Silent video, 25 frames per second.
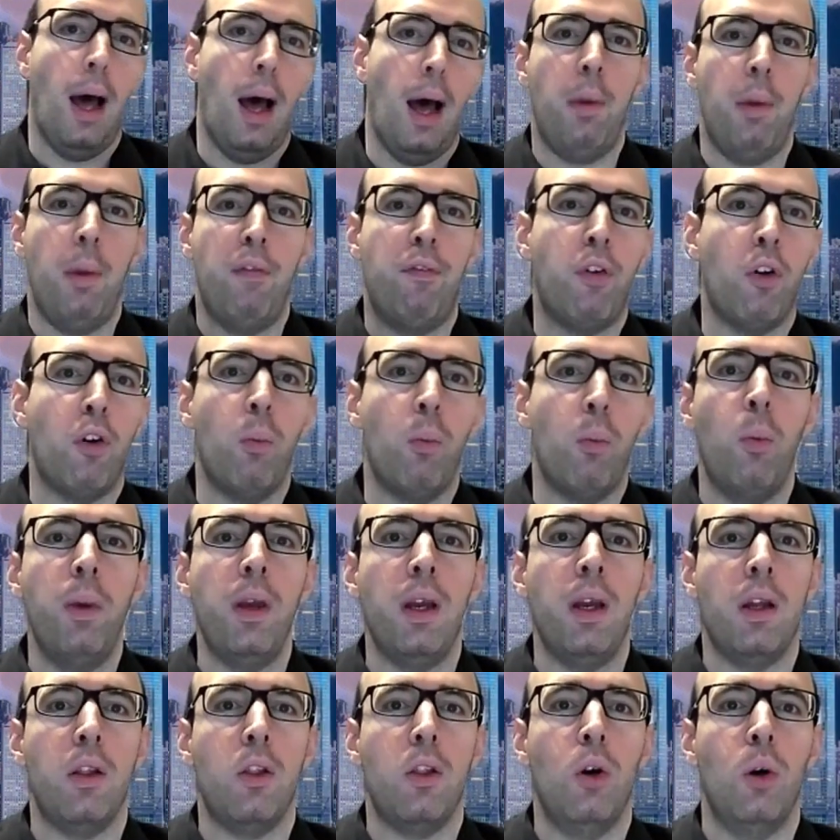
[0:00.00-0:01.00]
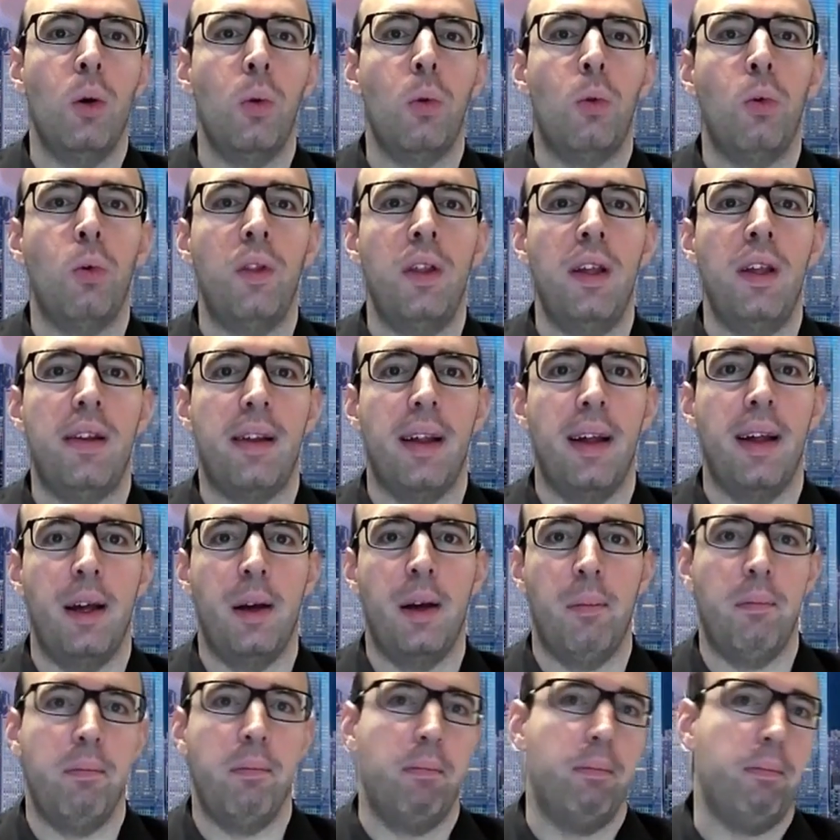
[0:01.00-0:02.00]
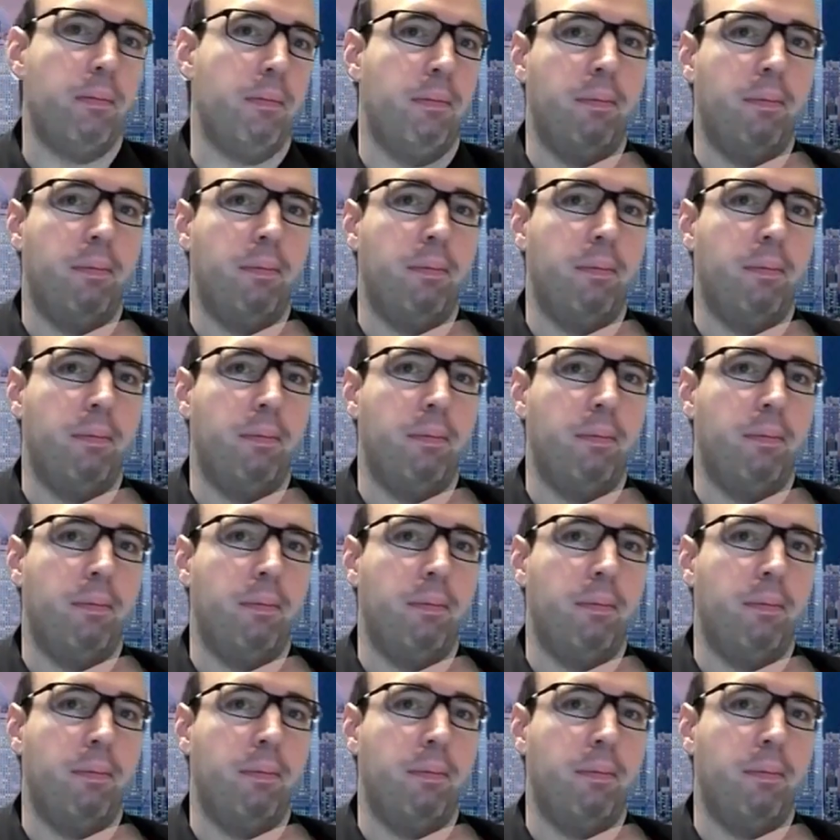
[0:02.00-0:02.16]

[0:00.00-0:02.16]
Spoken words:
Before moving, though, to this area